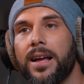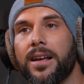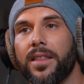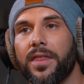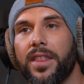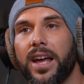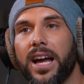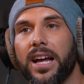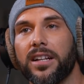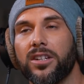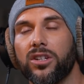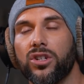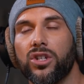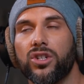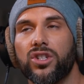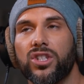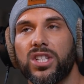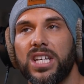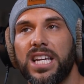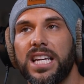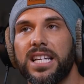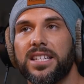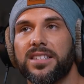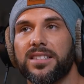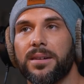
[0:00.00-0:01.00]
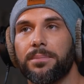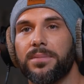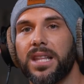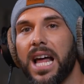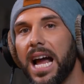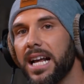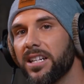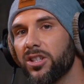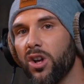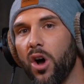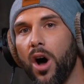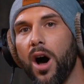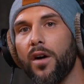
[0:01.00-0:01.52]
that you see some
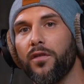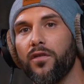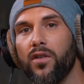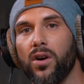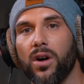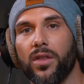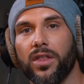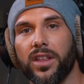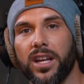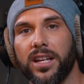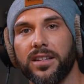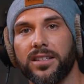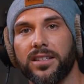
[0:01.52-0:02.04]
nice offer on the